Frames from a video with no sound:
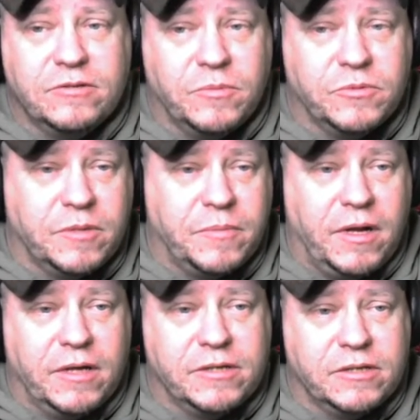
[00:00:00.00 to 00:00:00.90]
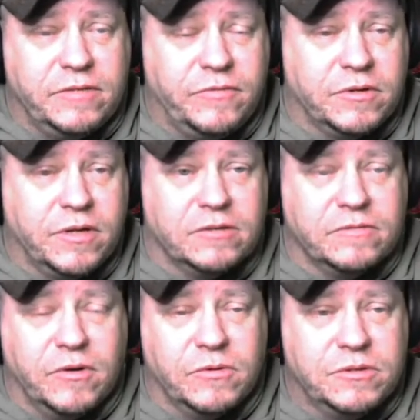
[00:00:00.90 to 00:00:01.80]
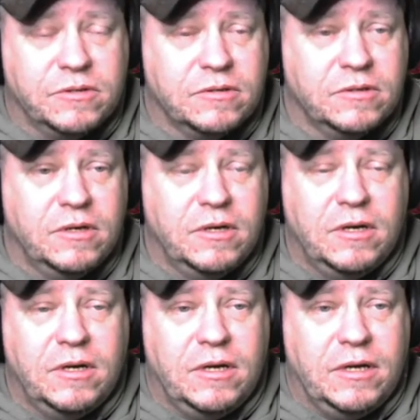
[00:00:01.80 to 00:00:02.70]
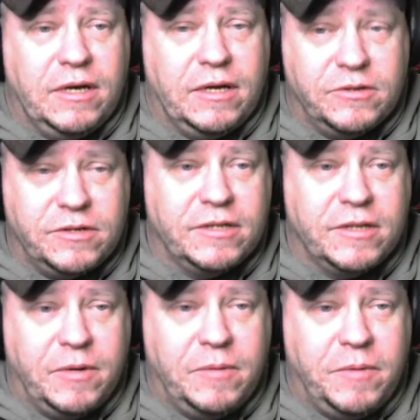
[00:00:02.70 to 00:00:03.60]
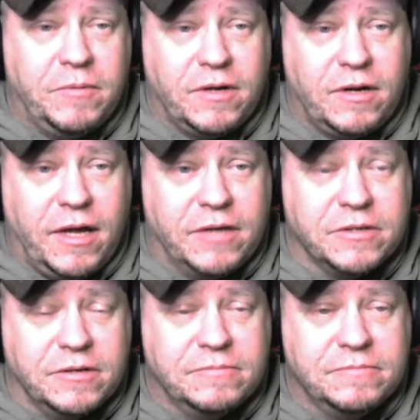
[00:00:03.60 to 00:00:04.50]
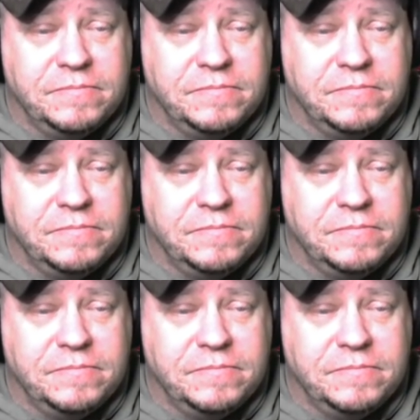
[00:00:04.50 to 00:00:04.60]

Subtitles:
Trump was up by like 64,000 votes, and there's not that many people in Alaska.